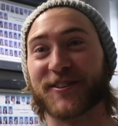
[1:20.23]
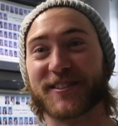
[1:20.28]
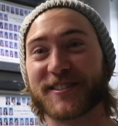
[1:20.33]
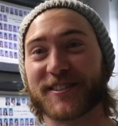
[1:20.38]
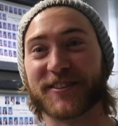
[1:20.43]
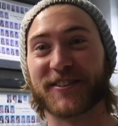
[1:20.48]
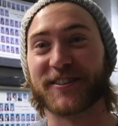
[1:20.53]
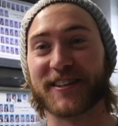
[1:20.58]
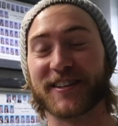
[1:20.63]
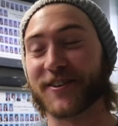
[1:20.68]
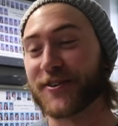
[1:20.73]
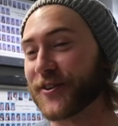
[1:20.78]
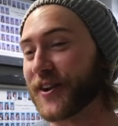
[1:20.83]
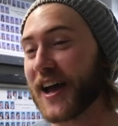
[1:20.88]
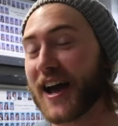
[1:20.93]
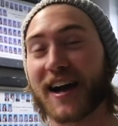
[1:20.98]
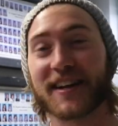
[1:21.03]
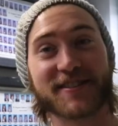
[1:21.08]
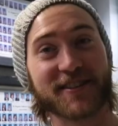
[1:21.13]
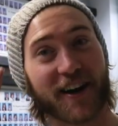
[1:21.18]
So you know,
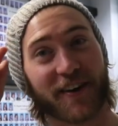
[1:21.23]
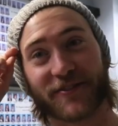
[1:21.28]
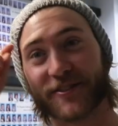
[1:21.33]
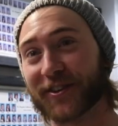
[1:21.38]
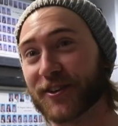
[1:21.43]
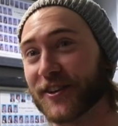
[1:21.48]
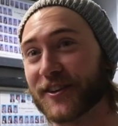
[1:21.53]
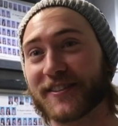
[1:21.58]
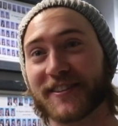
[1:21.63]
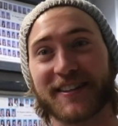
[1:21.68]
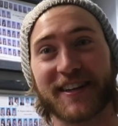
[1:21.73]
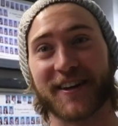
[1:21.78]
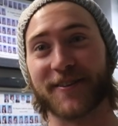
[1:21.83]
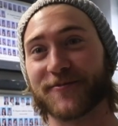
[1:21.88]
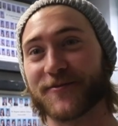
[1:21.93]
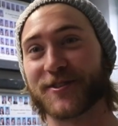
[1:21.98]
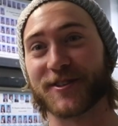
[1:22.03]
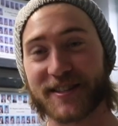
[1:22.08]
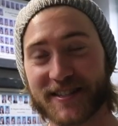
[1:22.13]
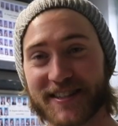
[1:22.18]
hats off to her. Yeah,
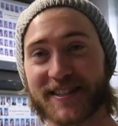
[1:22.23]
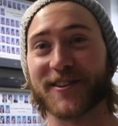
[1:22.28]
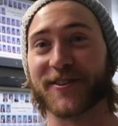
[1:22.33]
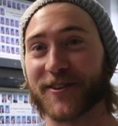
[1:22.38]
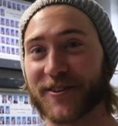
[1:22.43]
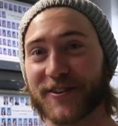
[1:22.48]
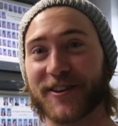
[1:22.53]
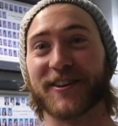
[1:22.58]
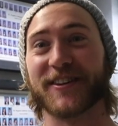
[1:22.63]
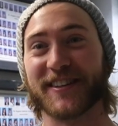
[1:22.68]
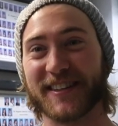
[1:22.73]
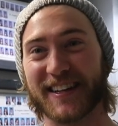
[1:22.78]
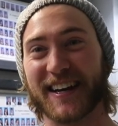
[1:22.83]
she's the hero here.